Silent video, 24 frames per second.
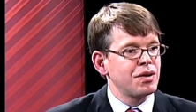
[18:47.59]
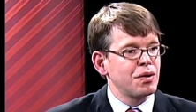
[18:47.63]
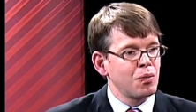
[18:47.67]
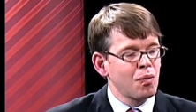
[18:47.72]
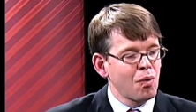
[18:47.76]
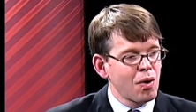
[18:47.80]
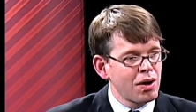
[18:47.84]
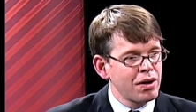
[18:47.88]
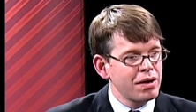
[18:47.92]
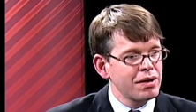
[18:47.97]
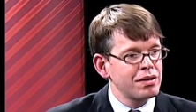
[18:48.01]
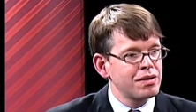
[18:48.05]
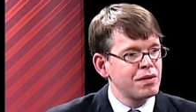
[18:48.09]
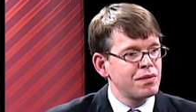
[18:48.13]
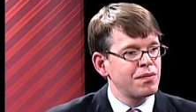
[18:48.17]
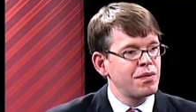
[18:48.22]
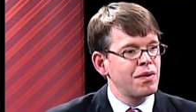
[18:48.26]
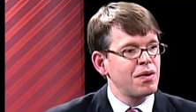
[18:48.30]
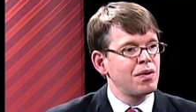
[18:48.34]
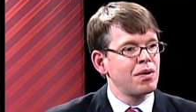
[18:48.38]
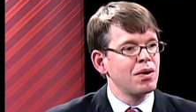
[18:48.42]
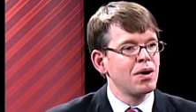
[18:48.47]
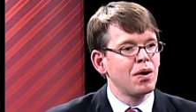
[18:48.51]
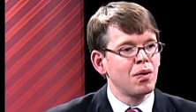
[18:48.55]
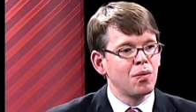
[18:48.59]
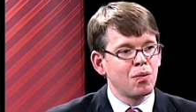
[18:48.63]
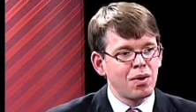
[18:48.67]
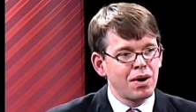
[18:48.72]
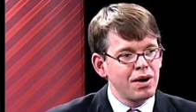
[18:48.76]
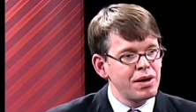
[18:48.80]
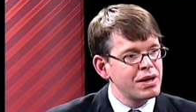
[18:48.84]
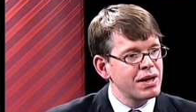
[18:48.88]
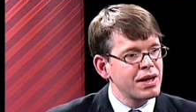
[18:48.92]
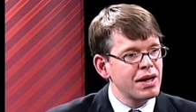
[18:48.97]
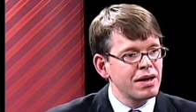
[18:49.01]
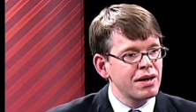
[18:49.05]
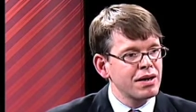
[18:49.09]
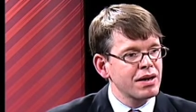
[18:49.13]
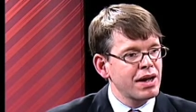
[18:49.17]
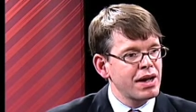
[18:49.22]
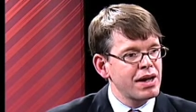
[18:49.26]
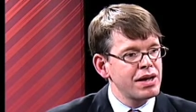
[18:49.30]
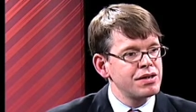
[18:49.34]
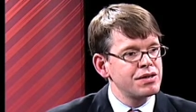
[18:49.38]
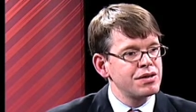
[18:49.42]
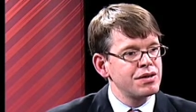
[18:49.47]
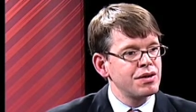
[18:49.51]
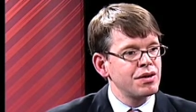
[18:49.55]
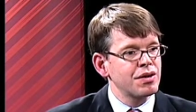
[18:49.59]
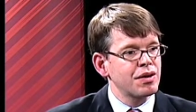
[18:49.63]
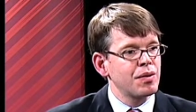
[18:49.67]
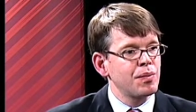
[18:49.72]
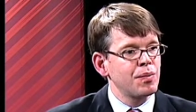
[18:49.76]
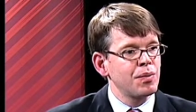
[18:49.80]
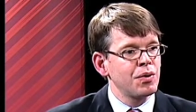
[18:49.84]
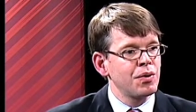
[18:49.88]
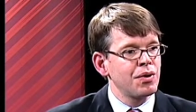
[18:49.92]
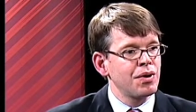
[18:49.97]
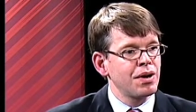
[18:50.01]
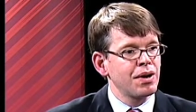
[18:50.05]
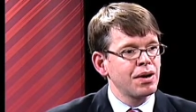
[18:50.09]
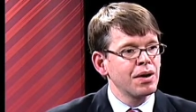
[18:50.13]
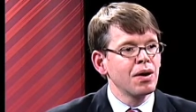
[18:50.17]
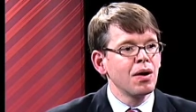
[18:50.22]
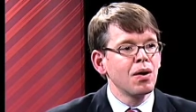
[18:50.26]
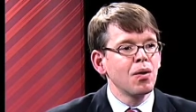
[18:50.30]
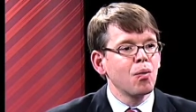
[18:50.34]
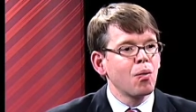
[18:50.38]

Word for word: wanting to vote, wanting to get engaged in your community,